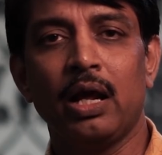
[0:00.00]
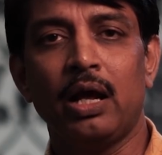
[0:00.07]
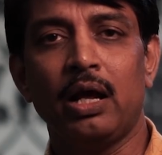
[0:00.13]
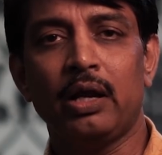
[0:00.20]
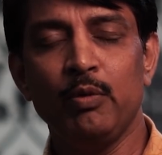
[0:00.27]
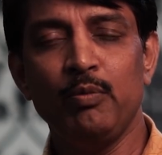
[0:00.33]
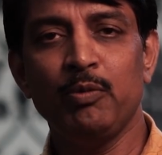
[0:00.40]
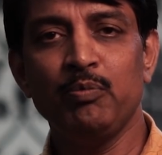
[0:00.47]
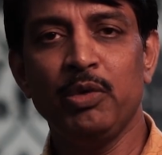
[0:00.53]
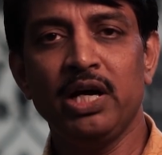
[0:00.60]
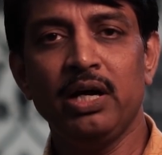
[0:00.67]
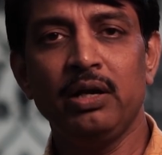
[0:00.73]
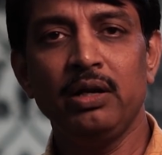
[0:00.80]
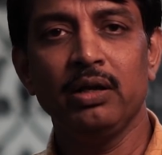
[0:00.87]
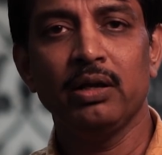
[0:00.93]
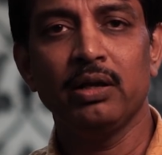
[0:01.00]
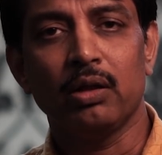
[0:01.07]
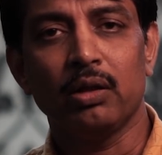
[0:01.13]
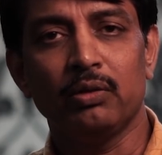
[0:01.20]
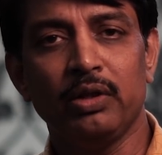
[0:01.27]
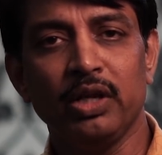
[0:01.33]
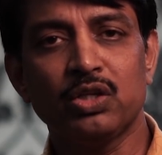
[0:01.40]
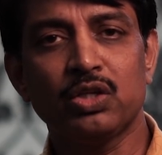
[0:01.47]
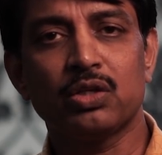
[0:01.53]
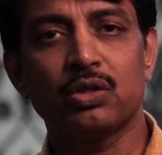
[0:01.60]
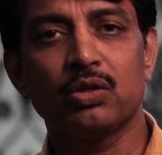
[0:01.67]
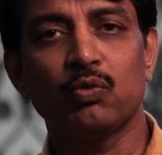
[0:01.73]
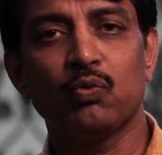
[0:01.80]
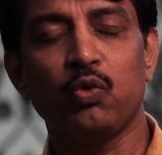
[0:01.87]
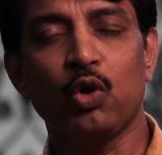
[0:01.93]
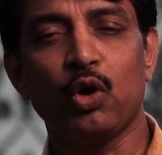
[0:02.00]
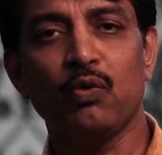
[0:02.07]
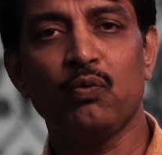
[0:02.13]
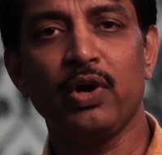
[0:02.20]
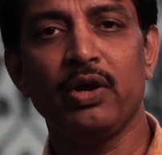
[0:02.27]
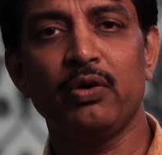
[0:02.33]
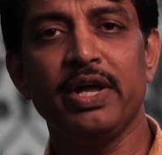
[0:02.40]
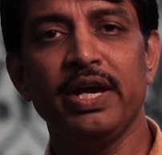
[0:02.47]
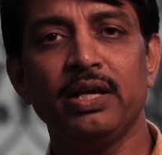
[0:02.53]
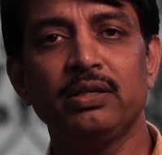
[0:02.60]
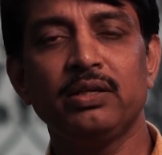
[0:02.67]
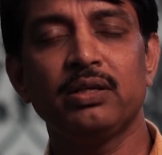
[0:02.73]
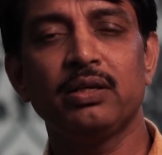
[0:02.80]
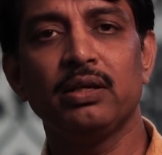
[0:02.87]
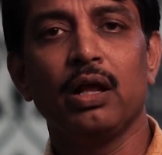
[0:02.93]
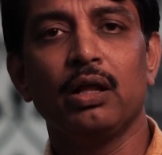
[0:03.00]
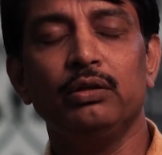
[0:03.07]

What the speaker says: Remember, this 4 or 5 days,